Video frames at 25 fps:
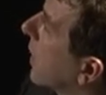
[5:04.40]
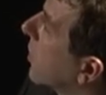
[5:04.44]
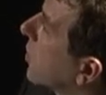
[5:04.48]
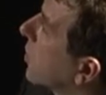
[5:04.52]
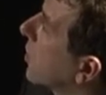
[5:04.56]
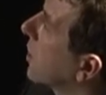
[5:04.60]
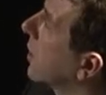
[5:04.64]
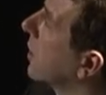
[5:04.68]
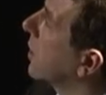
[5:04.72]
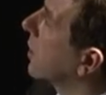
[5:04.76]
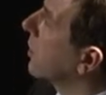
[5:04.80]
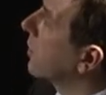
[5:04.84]

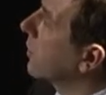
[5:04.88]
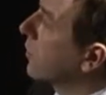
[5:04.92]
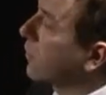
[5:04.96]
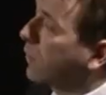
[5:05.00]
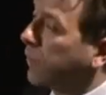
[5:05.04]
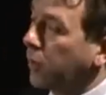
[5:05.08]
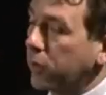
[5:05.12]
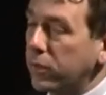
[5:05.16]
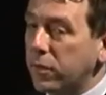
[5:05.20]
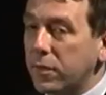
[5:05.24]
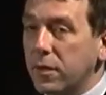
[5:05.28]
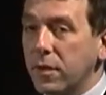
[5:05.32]
actually are at the
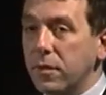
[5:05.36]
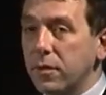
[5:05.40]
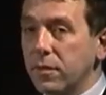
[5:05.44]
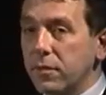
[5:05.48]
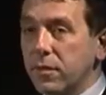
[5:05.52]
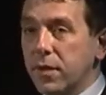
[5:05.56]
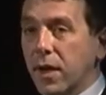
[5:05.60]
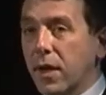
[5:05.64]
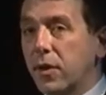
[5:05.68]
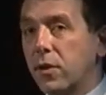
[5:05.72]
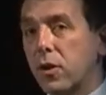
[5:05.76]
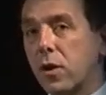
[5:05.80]
frontiers
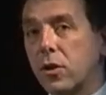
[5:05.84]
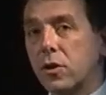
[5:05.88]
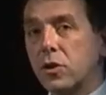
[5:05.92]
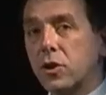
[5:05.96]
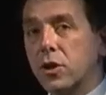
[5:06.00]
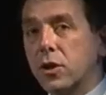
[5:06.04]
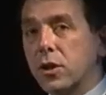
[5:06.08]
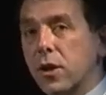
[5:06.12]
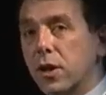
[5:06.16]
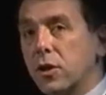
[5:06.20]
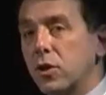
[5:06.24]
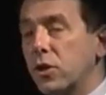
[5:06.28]
of
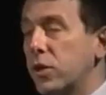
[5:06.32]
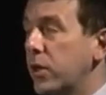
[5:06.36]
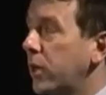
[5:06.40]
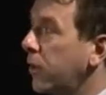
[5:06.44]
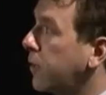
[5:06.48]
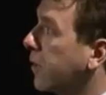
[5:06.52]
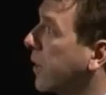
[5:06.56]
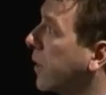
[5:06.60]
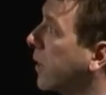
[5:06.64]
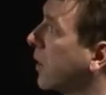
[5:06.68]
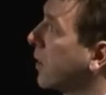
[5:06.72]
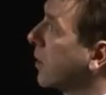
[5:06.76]
technology and
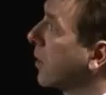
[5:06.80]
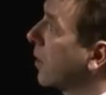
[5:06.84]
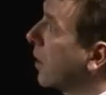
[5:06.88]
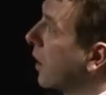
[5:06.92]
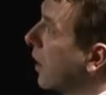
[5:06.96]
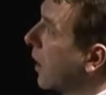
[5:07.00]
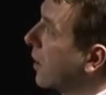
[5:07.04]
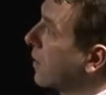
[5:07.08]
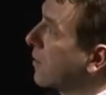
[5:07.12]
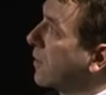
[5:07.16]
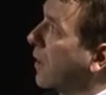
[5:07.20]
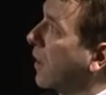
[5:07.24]
engineering,
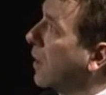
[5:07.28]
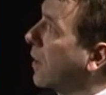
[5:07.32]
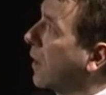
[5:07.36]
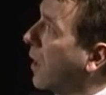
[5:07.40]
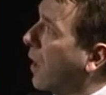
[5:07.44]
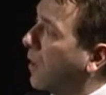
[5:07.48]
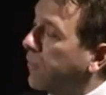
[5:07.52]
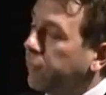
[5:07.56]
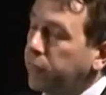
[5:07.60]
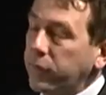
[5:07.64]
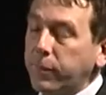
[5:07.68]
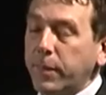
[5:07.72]

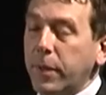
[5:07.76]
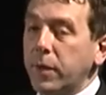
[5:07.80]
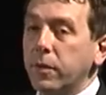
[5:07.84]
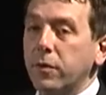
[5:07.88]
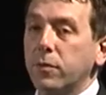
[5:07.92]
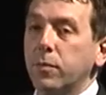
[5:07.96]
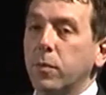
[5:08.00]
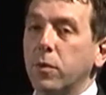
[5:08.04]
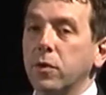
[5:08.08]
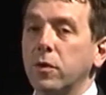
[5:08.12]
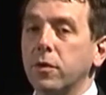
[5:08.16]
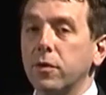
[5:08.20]
every bit
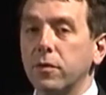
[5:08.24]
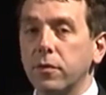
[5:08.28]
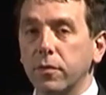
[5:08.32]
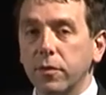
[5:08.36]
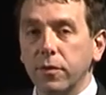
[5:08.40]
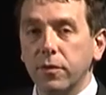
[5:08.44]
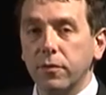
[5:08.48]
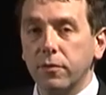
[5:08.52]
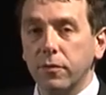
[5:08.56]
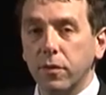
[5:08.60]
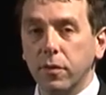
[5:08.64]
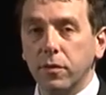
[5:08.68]
as much as
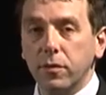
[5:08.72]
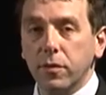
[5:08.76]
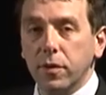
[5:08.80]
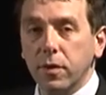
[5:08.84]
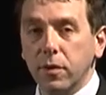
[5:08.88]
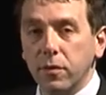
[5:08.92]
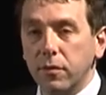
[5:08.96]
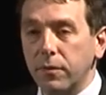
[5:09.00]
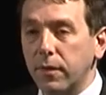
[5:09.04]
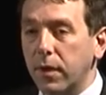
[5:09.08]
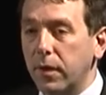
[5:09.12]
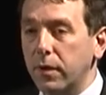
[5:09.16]
they're at the
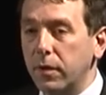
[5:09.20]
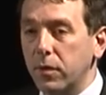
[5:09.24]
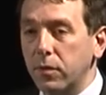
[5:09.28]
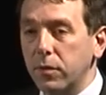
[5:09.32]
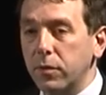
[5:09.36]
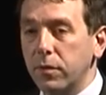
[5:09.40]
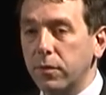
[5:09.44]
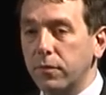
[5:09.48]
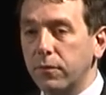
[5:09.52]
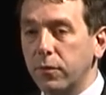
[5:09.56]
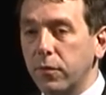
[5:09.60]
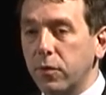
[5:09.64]
frontier of our
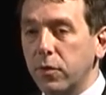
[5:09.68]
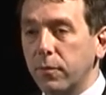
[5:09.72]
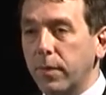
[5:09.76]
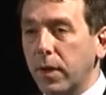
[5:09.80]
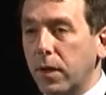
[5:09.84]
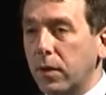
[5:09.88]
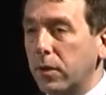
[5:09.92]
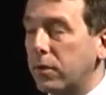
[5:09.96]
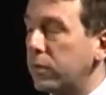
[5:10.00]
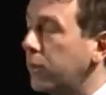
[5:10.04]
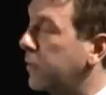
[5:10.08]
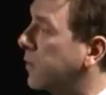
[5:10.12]

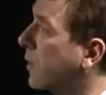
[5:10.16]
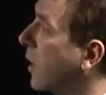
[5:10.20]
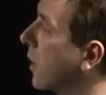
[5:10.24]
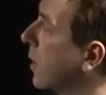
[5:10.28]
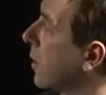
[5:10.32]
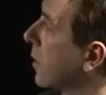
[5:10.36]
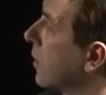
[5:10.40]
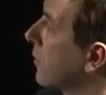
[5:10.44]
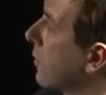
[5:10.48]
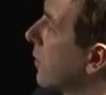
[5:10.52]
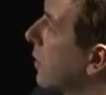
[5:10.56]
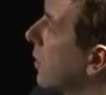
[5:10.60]
fundamental
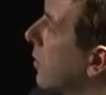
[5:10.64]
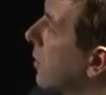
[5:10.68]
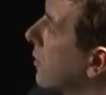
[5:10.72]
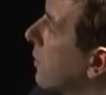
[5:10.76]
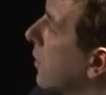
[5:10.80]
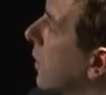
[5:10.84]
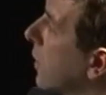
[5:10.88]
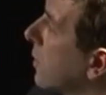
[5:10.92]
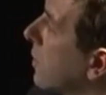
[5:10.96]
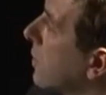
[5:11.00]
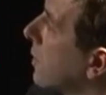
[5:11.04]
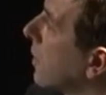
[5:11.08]
understanding of the
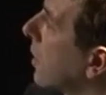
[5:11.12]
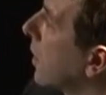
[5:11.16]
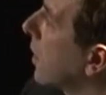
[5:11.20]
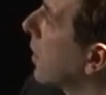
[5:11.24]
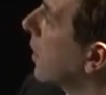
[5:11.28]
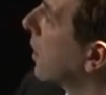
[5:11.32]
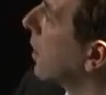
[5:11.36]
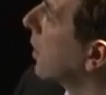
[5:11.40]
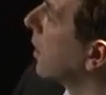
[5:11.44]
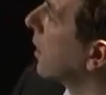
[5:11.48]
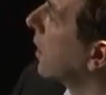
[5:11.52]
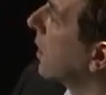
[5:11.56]
universe.
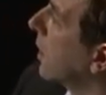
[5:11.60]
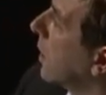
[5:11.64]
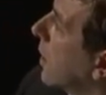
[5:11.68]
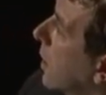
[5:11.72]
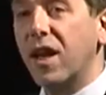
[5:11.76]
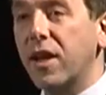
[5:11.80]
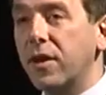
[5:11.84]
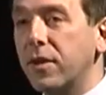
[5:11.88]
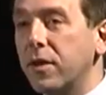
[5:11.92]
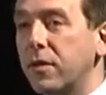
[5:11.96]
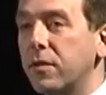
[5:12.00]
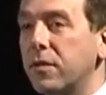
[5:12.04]

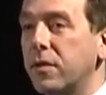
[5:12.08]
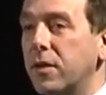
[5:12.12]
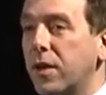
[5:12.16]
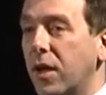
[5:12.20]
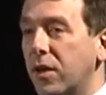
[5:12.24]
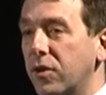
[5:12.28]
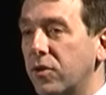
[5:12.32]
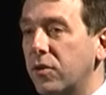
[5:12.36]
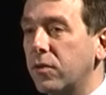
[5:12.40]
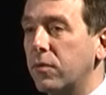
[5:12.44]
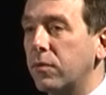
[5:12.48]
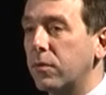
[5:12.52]
And
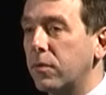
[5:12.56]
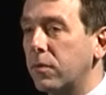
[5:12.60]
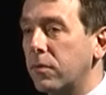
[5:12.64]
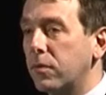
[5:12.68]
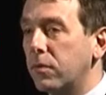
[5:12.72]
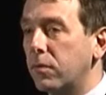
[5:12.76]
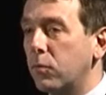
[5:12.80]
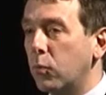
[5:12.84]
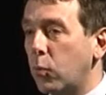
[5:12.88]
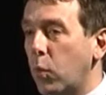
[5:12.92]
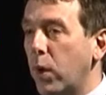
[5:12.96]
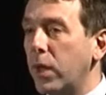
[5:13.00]
international
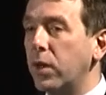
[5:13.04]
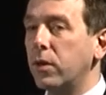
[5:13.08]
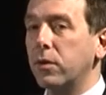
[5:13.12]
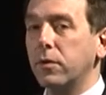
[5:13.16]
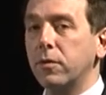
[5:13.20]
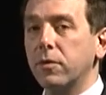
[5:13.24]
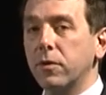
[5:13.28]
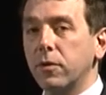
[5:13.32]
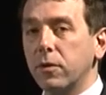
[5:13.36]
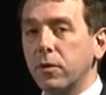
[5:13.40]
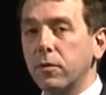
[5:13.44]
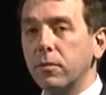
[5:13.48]

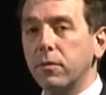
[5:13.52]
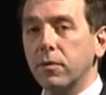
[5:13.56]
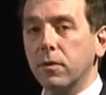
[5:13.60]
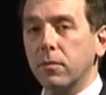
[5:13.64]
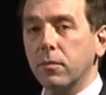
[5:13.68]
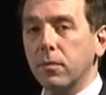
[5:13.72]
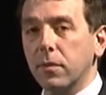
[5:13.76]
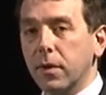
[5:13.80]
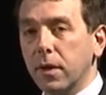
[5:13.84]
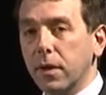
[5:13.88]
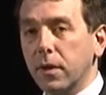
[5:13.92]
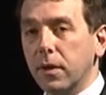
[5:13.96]
will to do
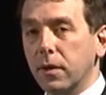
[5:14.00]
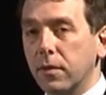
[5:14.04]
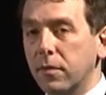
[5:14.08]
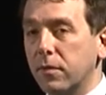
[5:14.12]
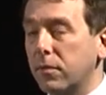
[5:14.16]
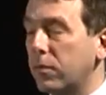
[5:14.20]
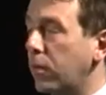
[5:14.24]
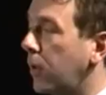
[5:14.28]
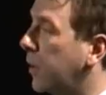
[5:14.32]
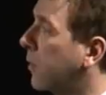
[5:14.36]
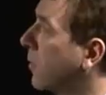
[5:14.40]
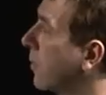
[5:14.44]
something.
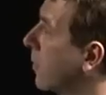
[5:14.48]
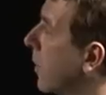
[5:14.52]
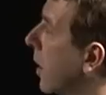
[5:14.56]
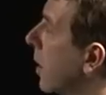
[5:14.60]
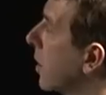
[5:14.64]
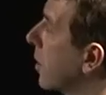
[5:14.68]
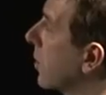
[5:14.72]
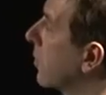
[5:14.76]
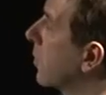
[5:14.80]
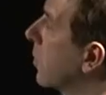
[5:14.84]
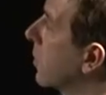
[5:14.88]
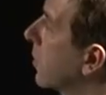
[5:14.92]
It's quite
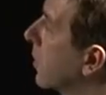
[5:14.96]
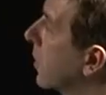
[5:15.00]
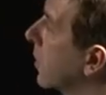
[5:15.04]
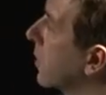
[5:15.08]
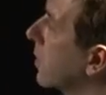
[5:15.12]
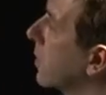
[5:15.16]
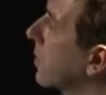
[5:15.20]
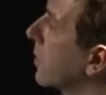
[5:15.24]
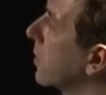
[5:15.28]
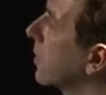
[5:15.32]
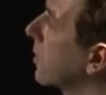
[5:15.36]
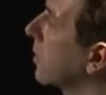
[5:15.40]
remarkable
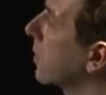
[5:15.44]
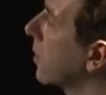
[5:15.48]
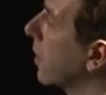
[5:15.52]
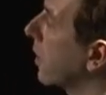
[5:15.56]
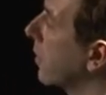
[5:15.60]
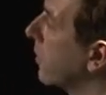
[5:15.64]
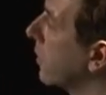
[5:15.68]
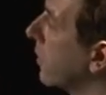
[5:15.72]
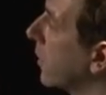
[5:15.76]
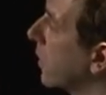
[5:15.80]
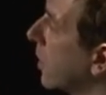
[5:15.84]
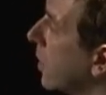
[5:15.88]

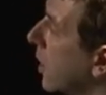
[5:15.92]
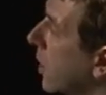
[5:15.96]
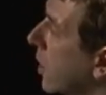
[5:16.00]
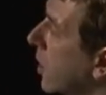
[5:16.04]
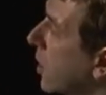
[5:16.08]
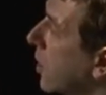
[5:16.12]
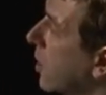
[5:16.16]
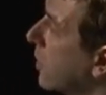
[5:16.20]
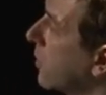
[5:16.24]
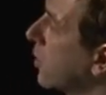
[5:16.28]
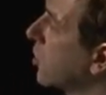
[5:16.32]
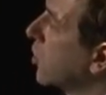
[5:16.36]
that
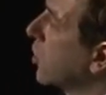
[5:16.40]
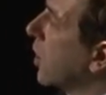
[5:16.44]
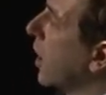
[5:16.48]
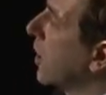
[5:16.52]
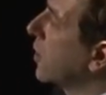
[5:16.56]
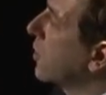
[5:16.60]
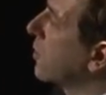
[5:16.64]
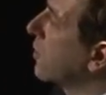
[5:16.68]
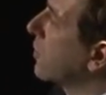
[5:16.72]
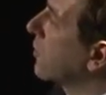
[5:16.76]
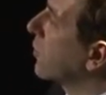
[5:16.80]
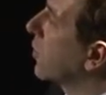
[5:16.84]
the
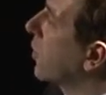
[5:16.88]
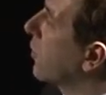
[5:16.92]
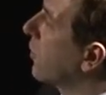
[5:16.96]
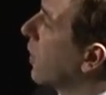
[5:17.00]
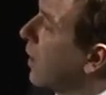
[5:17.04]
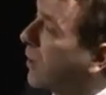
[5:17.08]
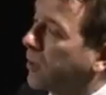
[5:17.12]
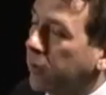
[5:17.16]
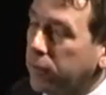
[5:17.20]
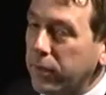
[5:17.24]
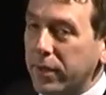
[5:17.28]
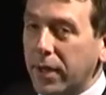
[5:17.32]
changes of
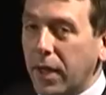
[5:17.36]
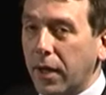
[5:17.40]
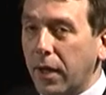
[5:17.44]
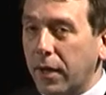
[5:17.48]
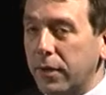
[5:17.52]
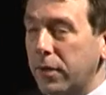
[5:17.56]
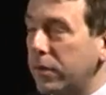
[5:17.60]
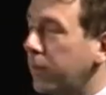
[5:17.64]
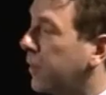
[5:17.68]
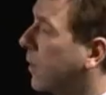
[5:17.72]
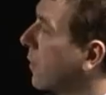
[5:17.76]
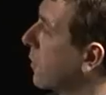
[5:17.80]

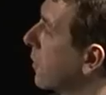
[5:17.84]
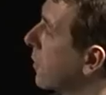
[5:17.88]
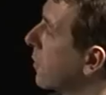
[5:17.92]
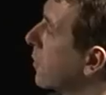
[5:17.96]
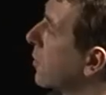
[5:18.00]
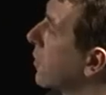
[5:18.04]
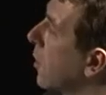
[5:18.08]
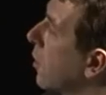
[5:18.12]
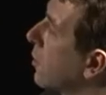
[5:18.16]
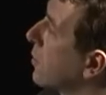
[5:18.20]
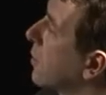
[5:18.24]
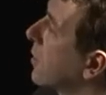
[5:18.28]
government.
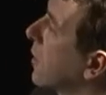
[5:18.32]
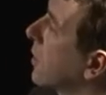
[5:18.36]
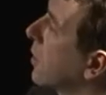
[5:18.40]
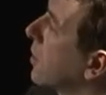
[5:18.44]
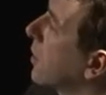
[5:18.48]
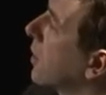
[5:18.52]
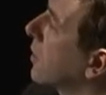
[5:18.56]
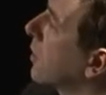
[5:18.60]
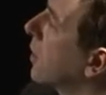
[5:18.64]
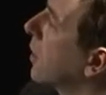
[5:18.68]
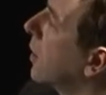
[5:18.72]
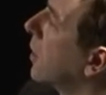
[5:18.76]
There's no
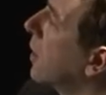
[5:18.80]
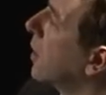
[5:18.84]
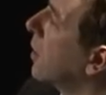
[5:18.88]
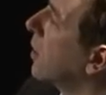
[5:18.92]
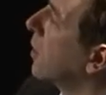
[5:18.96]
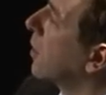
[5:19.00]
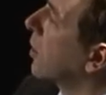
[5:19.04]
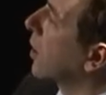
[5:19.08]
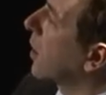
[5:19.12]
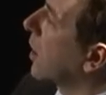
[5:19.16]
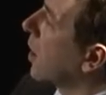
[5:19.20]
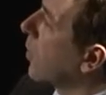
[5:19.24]
single
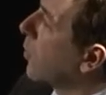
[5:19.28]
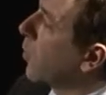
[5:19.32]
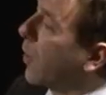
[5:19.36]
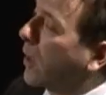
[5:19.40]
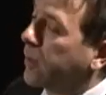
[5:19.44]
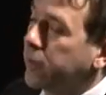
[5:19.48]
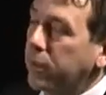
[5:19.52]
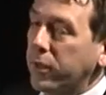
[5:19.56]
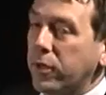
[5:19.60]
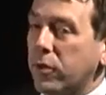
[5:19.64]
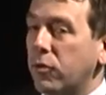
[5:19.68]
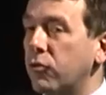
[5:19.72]

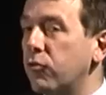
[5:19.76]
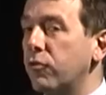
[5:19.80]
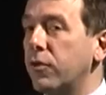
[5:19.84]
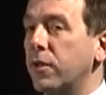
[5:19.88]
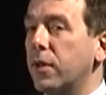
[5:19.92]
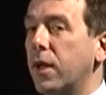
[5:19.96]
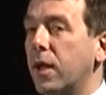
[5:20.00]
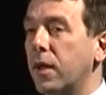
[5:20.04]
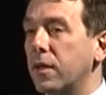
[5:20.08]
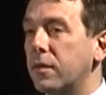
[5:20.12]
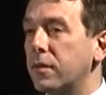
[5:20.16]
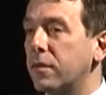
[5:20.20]
collaborating
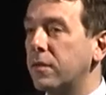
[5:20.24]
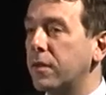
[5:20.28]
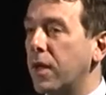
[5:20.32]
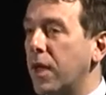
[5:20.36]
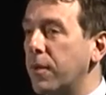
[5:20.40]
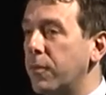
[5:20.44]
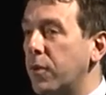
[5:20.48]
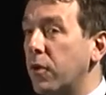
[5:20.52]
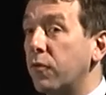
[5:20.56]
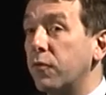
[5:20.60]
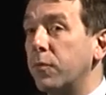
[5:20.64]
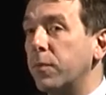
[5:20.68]
country that has the
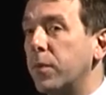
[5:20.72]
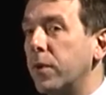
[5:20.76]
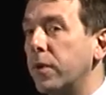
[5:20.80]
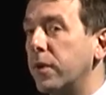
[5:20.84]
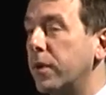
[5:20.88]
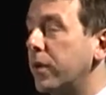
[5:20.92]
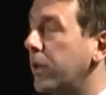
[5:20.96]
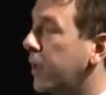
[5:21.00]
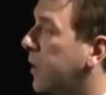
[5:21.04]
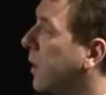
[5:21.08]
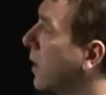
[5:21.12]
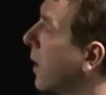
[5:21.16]
same
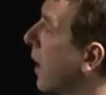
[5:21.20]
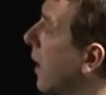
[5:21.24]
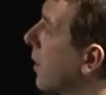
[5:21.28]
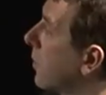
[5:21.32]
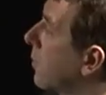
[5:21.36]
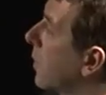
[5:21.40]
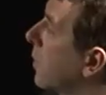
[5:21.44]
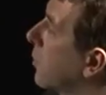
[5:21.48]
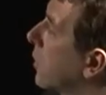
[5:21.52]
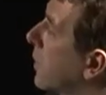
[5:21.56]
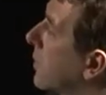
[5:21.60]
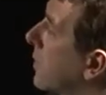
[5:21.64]
government that it
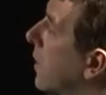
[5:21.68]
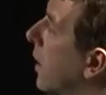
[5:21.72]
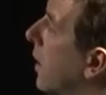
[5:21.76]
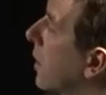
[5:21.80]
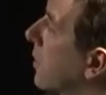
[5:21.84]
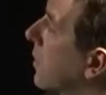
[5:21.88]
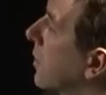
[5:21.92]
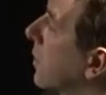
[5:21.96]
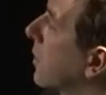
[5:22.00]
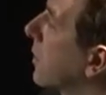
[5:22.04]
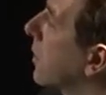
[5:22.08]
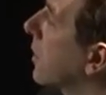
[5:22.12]
had when we
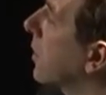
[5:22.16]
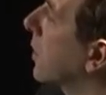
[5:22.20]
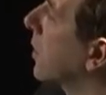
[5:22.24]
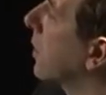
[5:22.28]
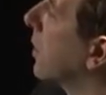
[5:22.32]
started.